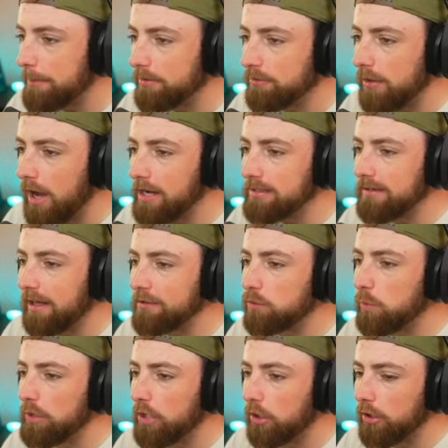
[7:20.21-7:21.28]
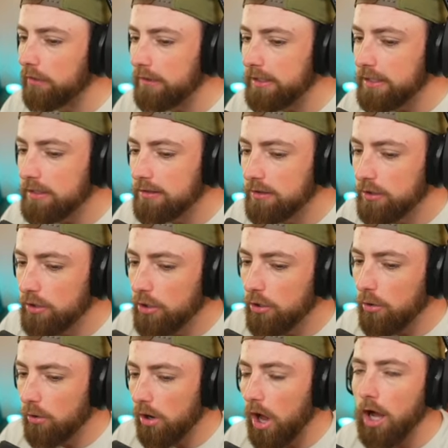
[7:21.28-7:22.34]
But as long as I swing early
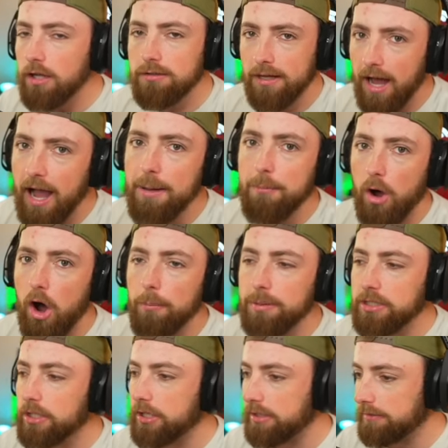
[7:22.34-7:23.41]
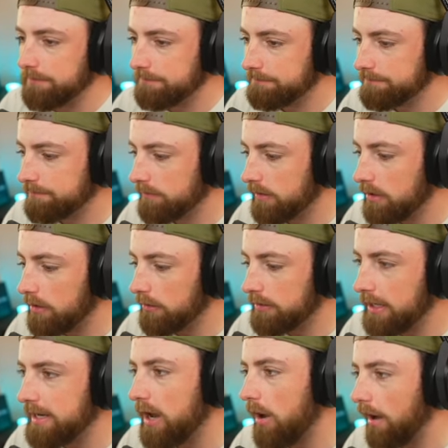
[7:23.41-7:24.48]
or on time, I'll be good.
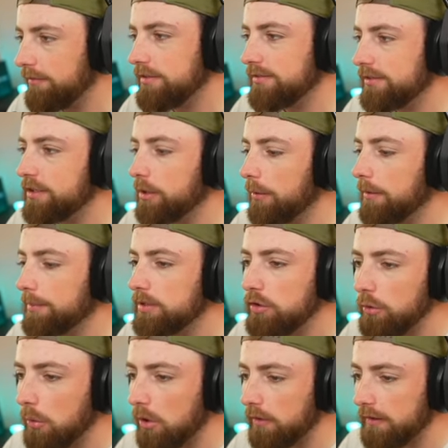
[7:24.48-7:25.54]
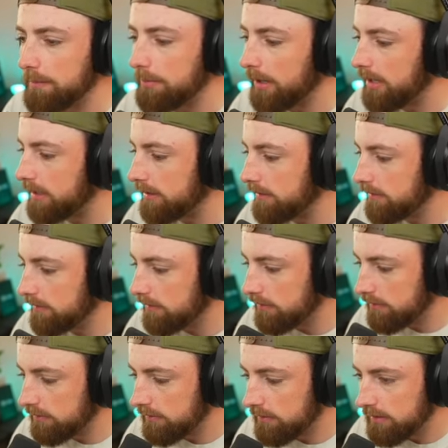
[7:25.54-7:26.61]
Okay, now, obviously, you don't want to be too early, but
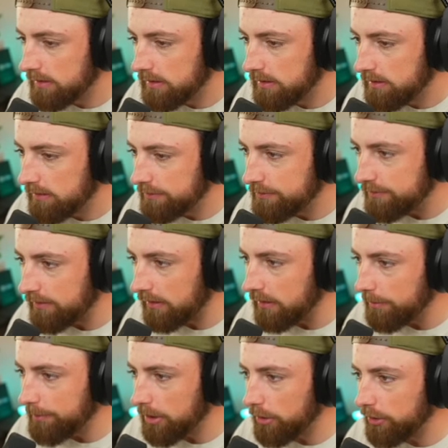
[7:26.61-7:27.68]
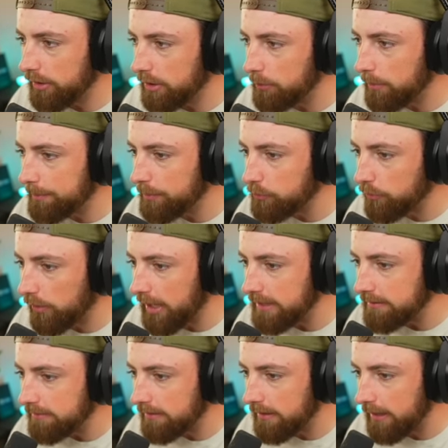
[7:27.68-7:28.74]
just a little bit early would be
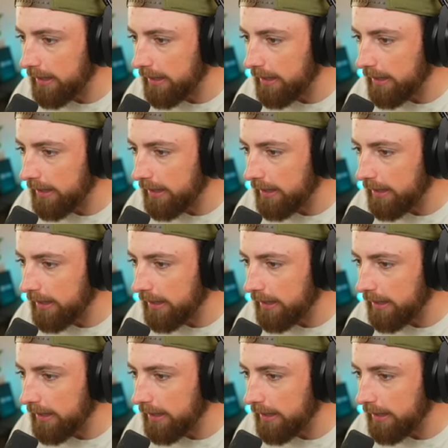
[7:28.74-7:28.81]
great.